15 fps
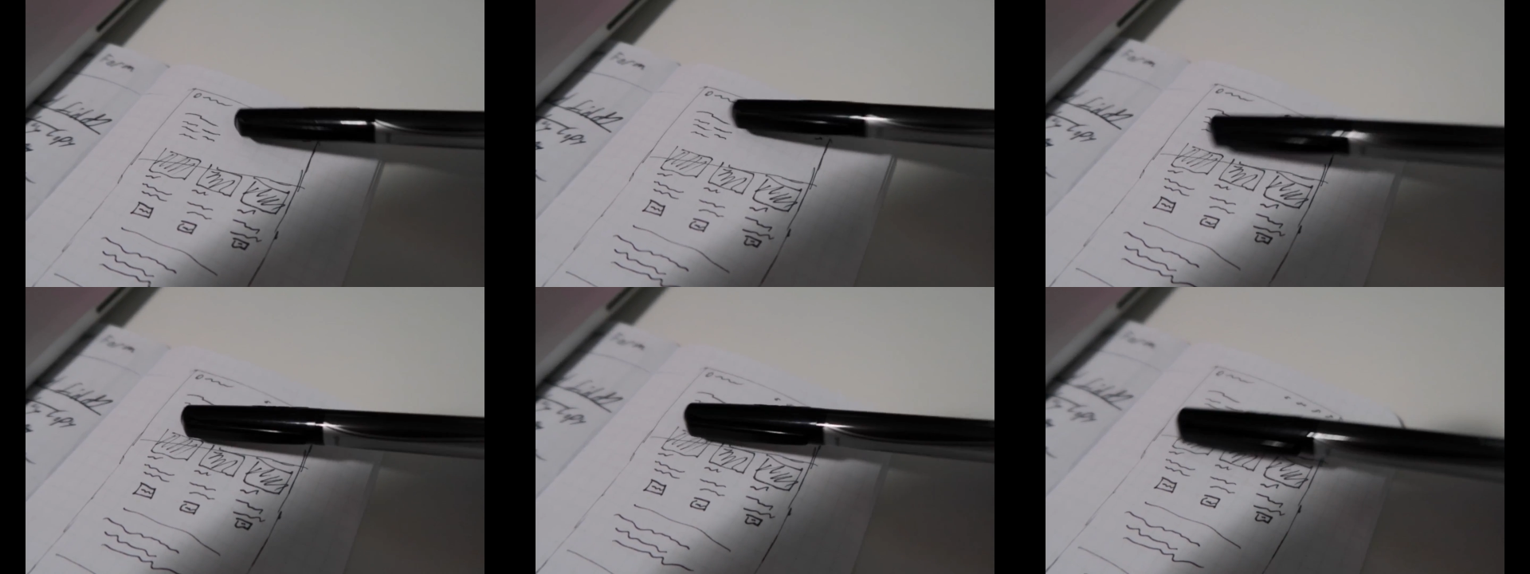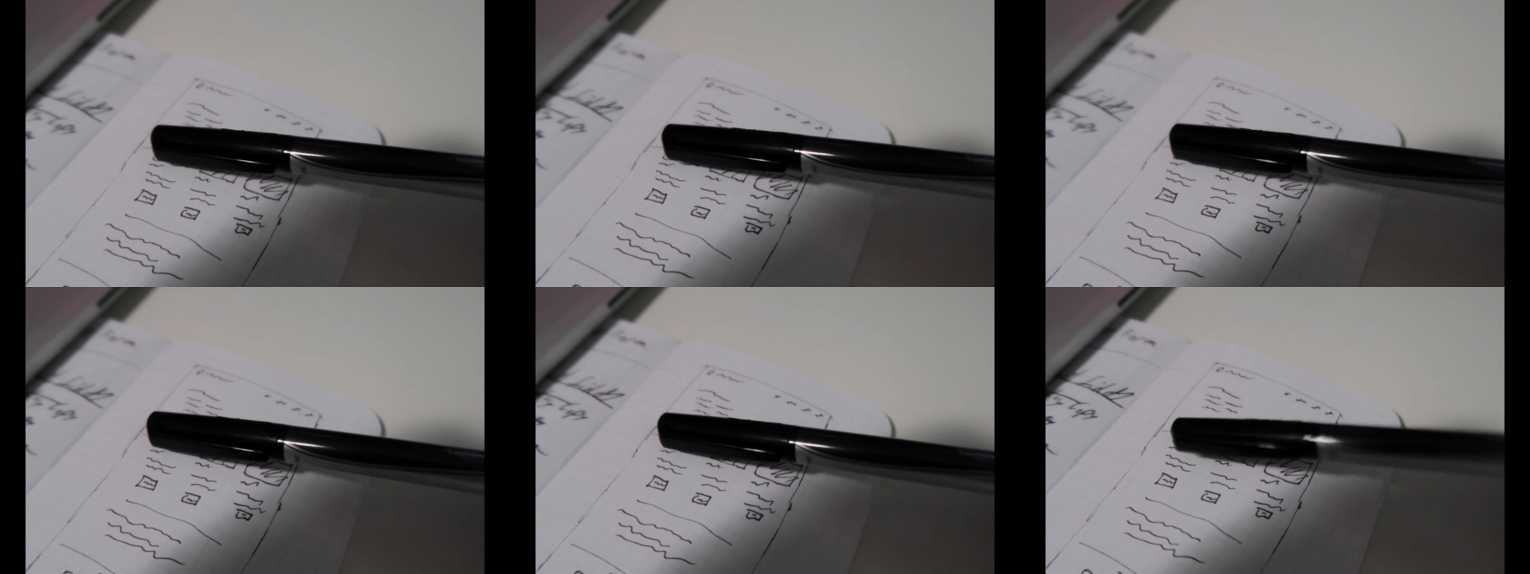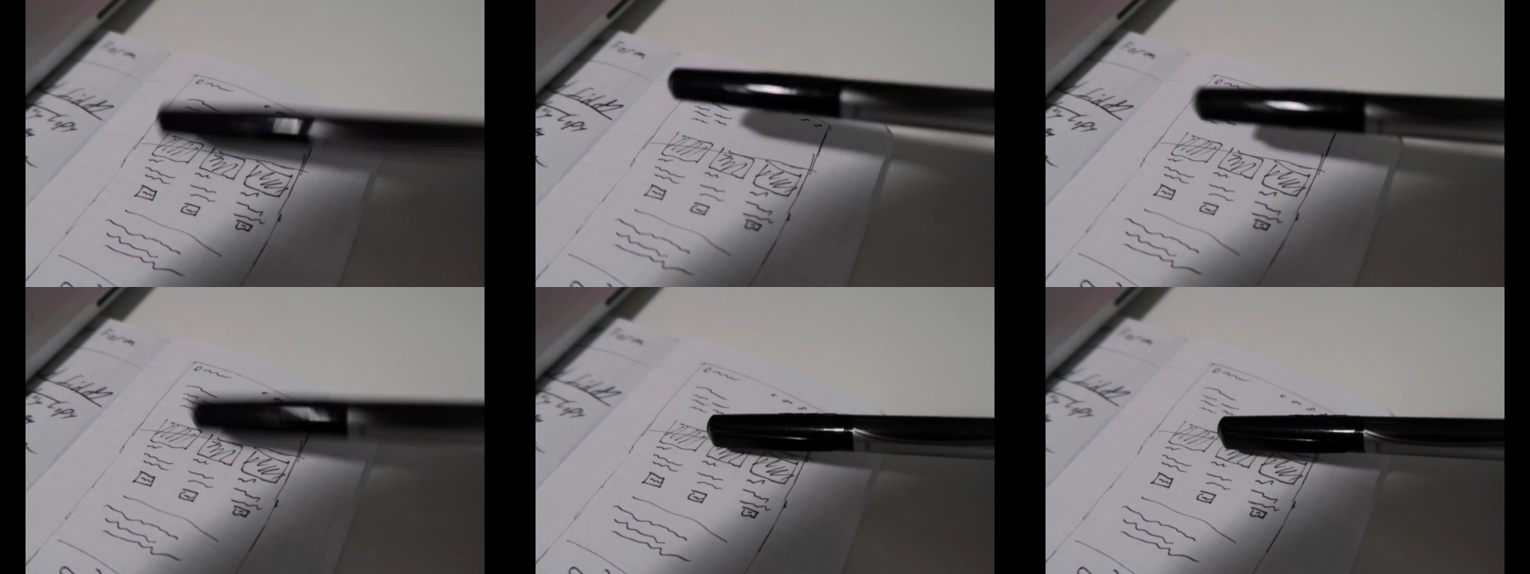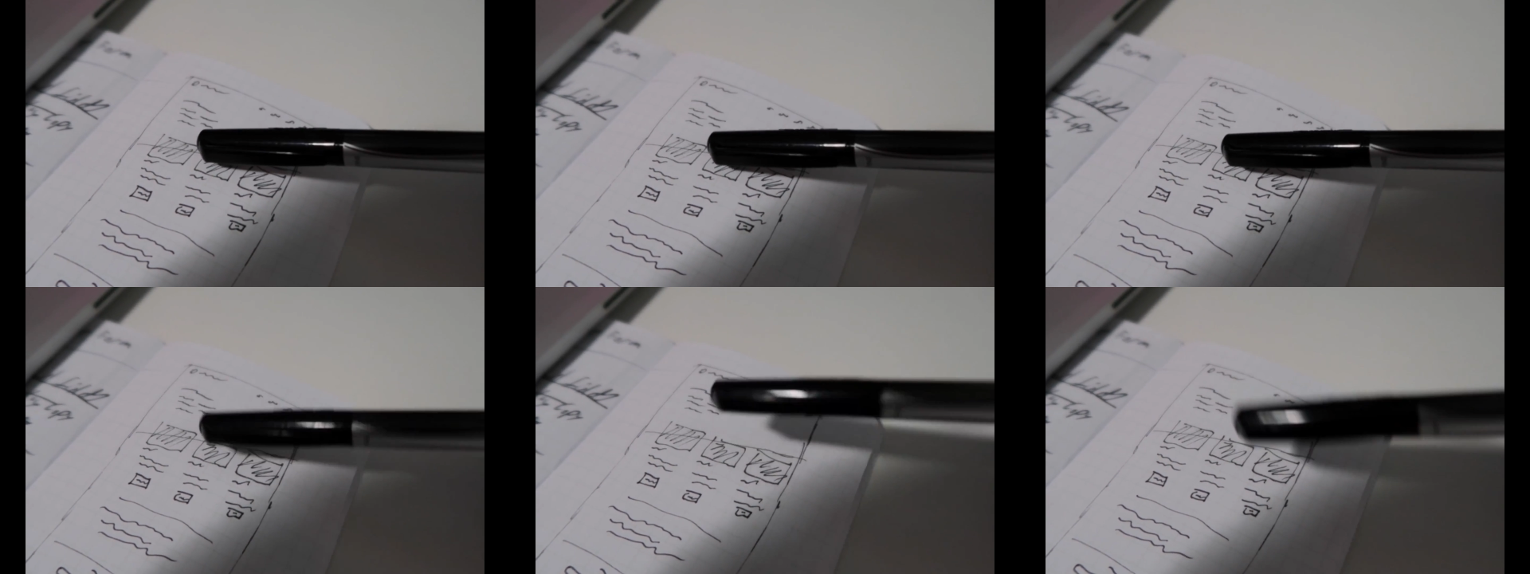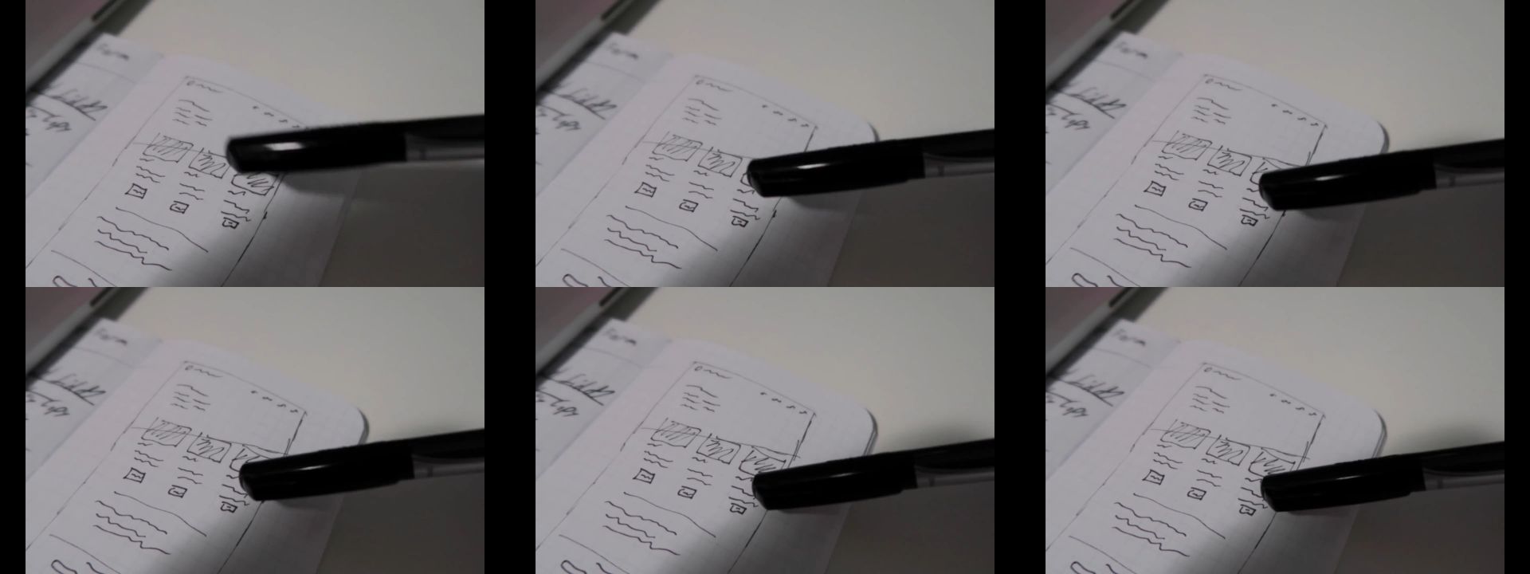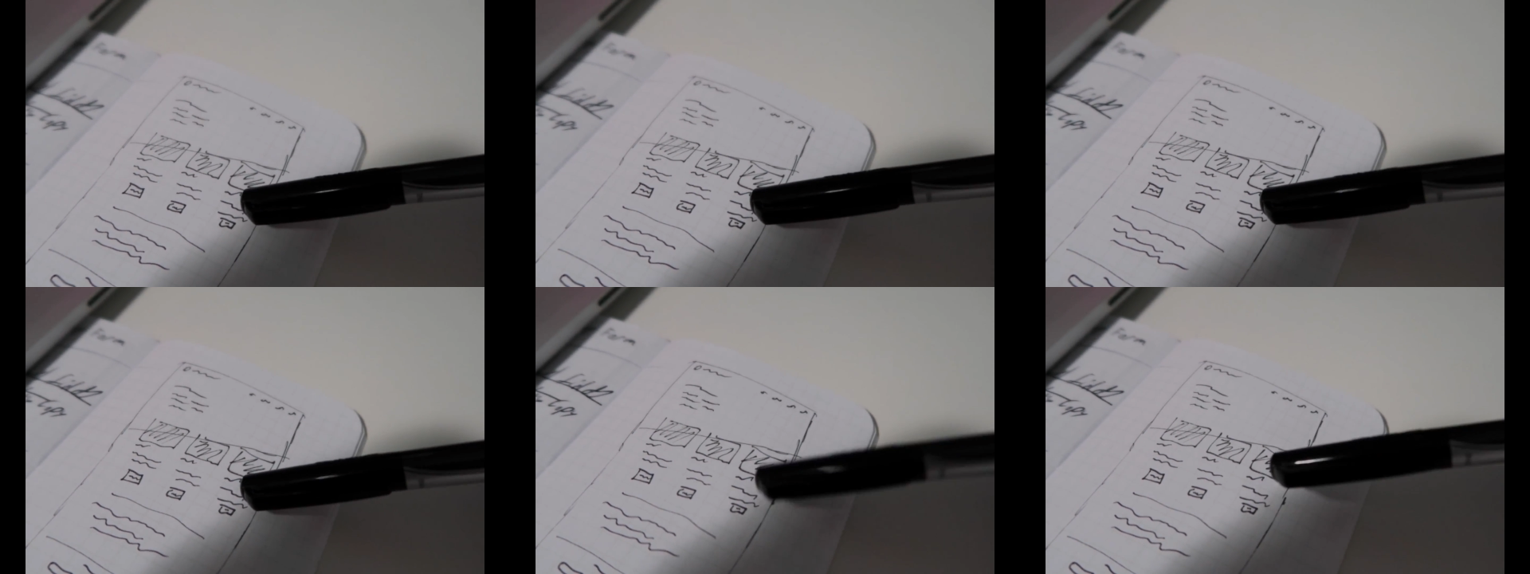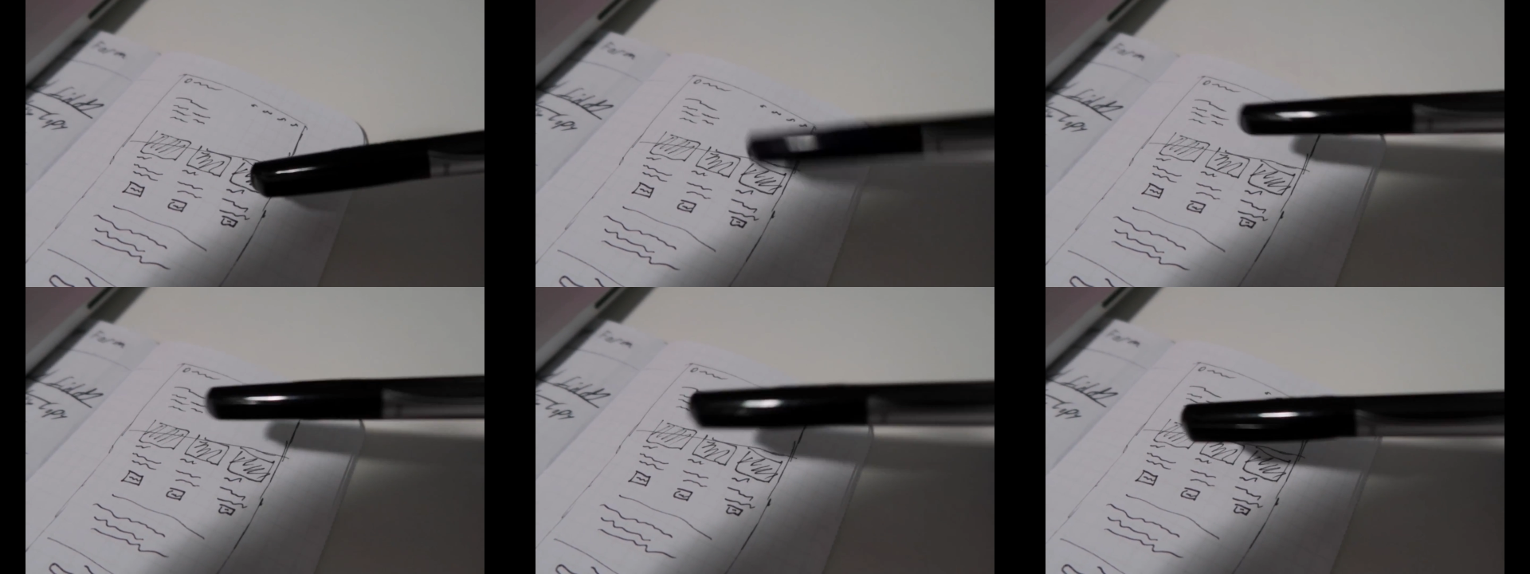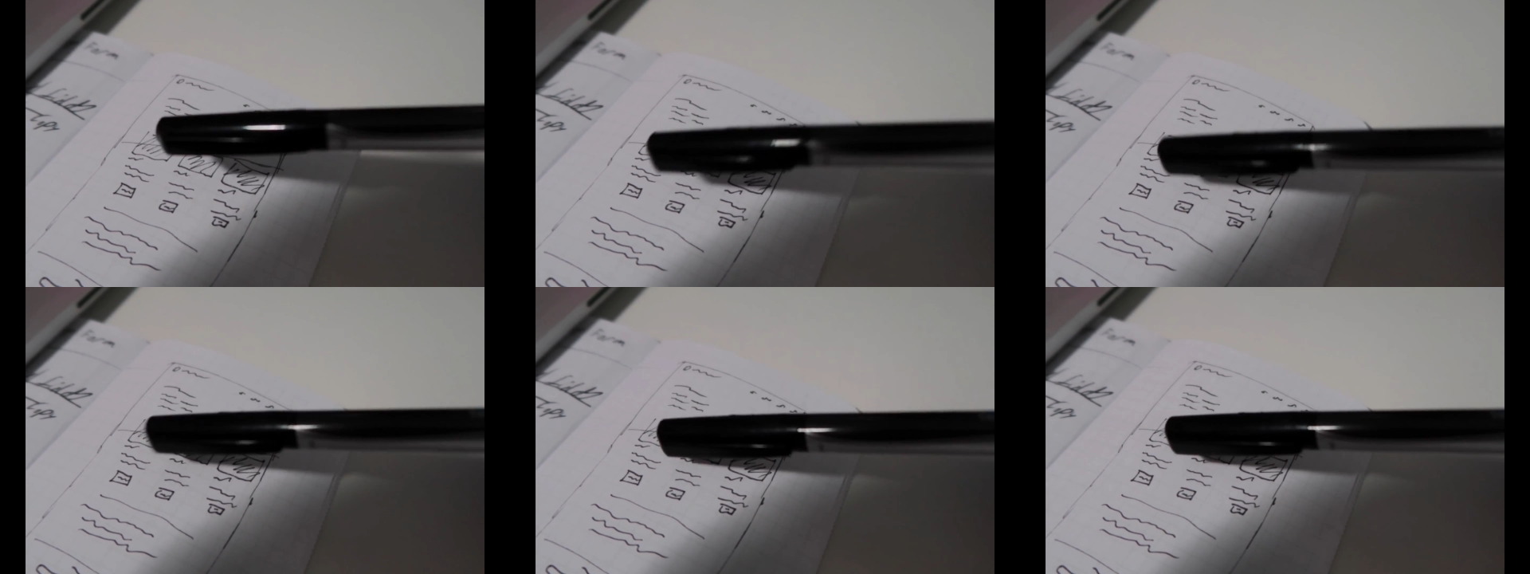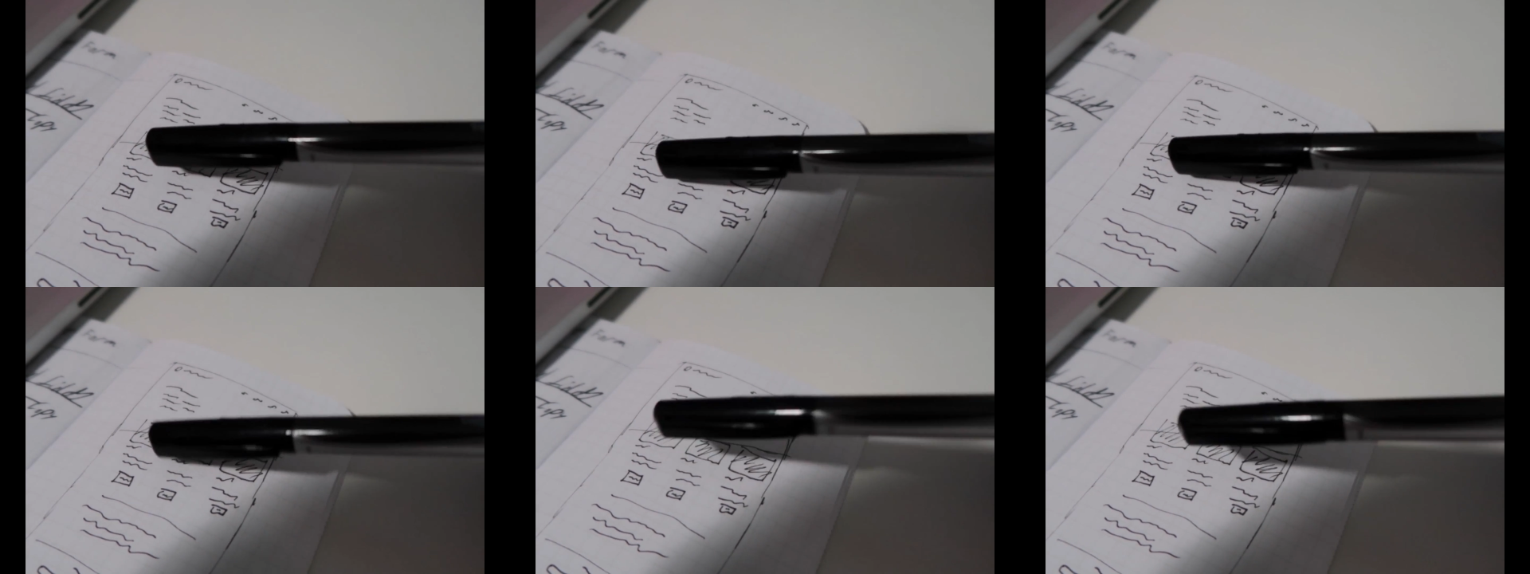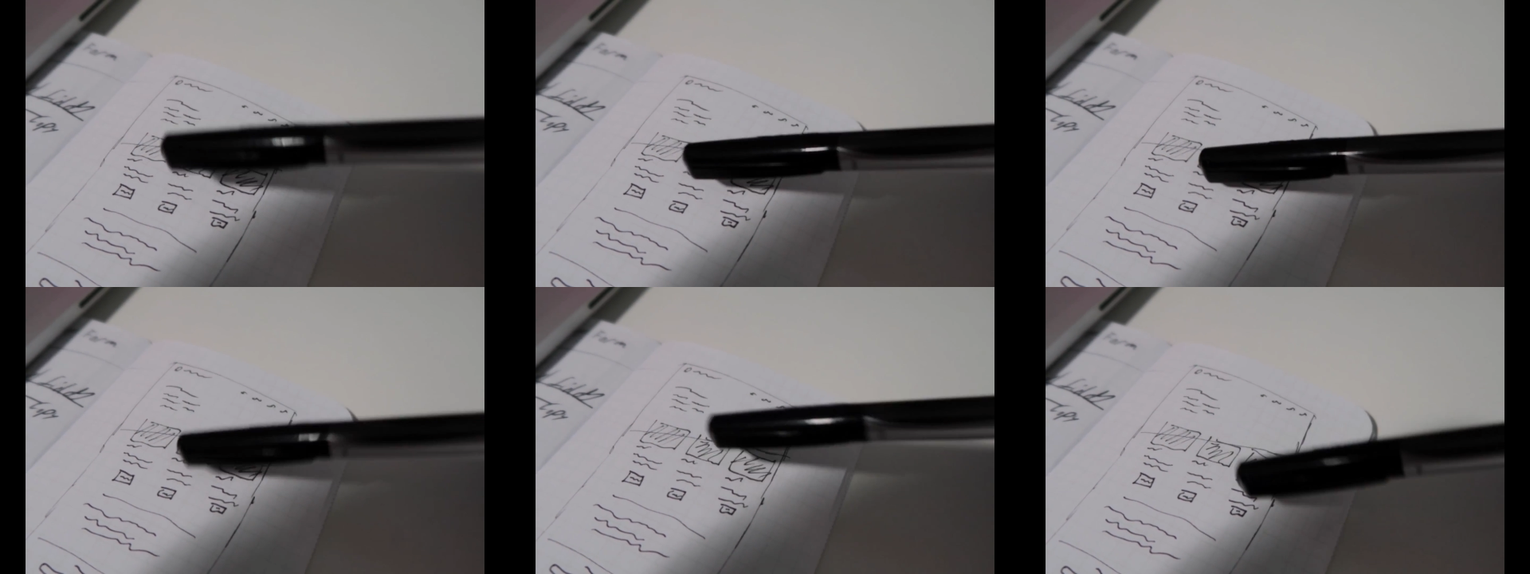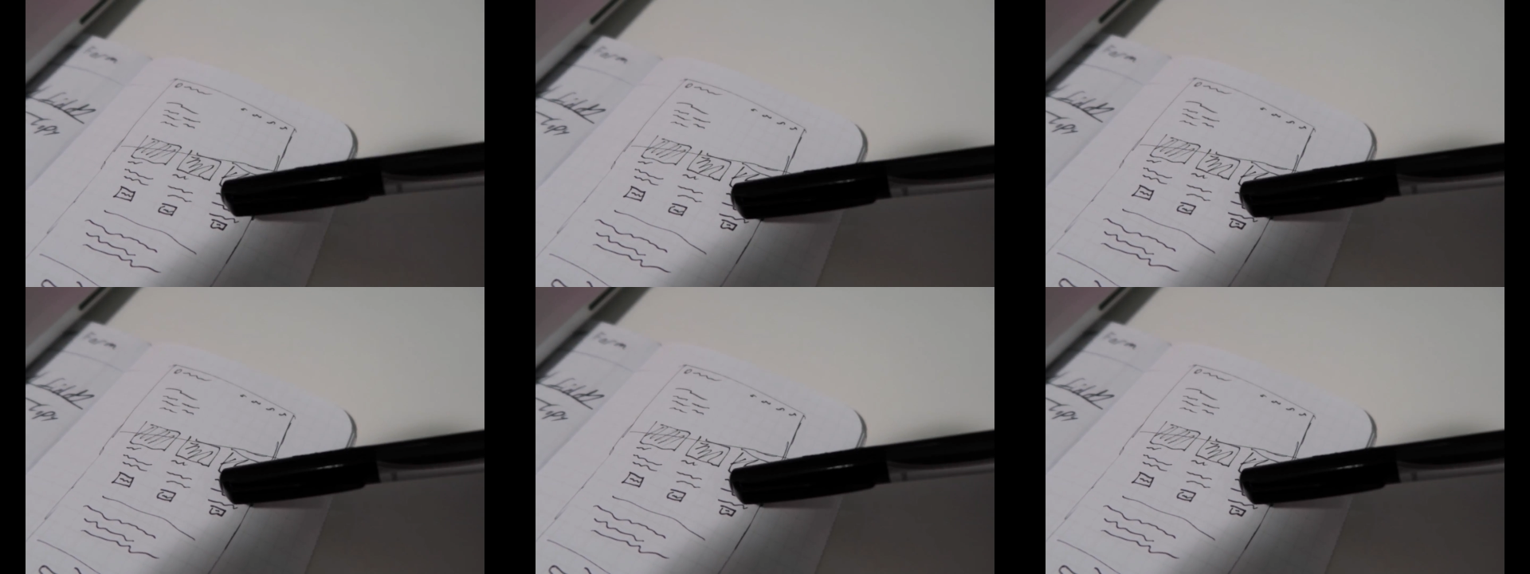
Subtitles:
(no speaker visible)